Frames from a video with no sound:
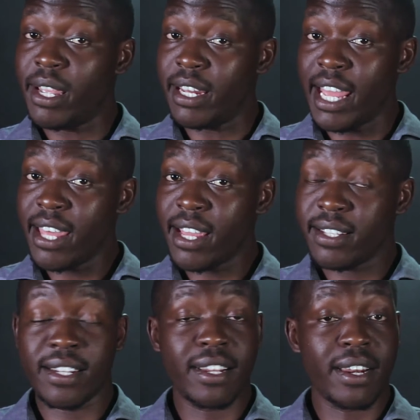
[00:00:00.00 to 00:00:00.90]
Neither
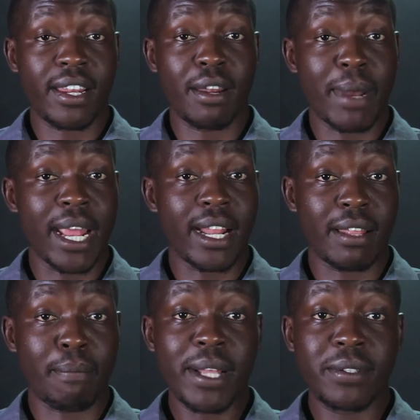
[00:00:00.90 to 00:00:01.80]
is it created by
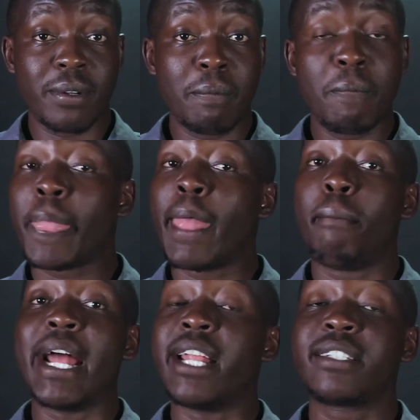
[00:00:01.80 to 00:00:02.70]
another person,
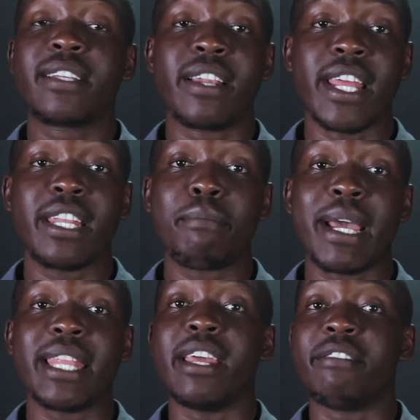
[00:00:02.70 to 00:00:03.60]
but it's created
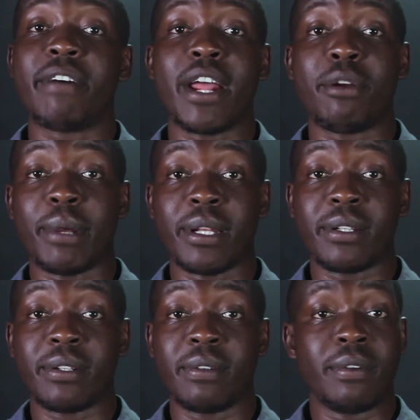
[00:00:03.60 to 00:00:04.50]
by the
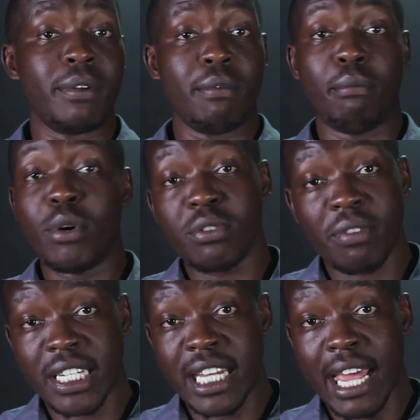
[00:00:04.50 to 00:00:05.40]
environment. Most
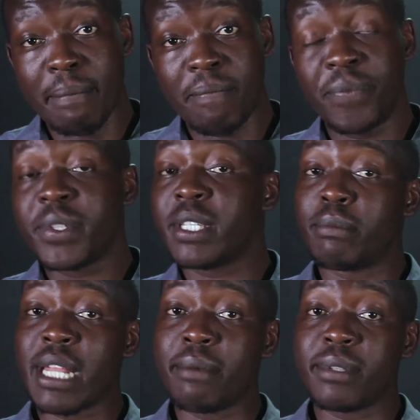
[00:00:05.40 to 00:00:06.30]
of the time,
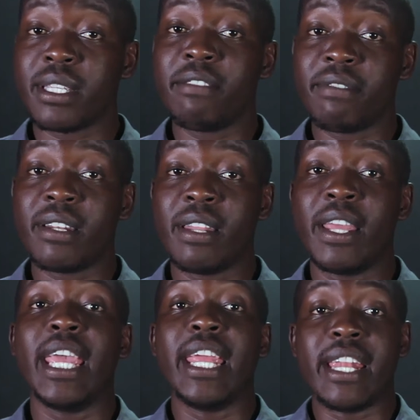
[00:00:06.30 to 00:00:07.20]
sometimes
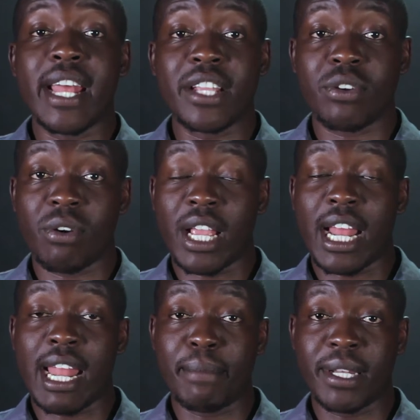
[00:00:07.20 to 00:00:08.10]
even in natural
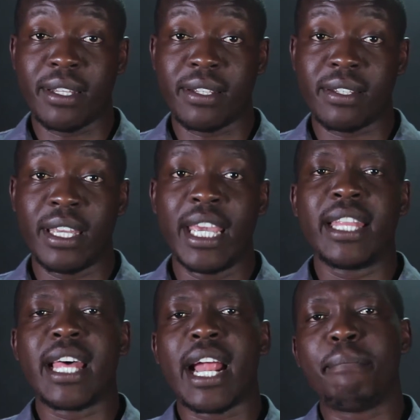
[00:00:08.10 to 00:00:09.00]
calamities
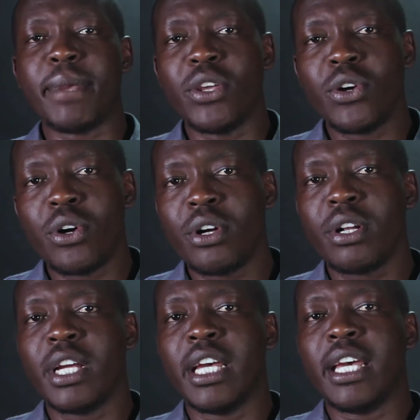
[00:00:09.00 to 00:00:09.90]
that are
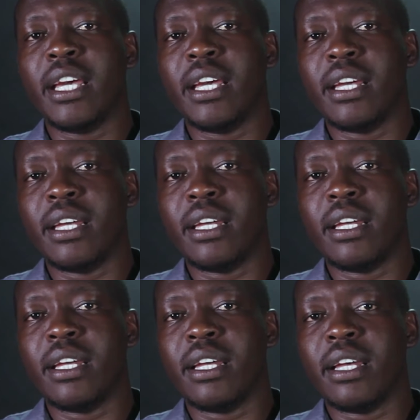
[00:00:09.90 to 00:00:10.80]
beyond
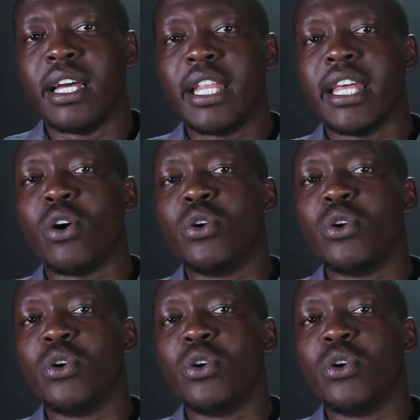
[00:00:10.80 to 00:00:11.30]
the